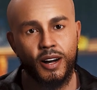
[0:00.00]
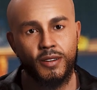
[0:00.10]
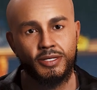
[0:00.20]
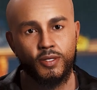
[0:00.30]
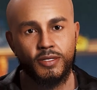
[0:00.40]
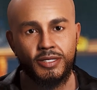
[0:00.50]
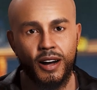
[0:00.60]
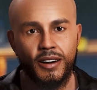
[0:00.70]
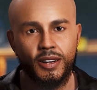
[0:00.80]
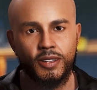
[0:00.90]
community
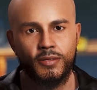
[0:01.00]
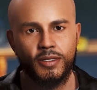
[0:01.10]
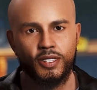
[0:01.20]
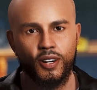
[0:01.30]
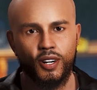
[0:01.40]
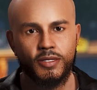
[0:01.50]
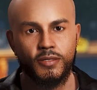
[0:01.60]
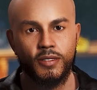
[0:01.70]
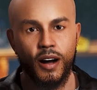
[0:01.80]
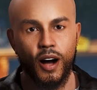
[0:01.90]
of animators,
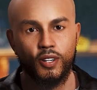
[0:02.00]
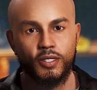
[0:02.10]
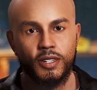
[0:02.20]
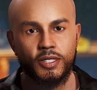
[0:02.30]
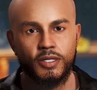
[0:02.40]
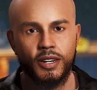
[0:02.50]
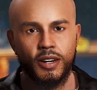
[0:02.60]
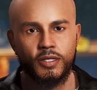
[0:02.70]
artists, and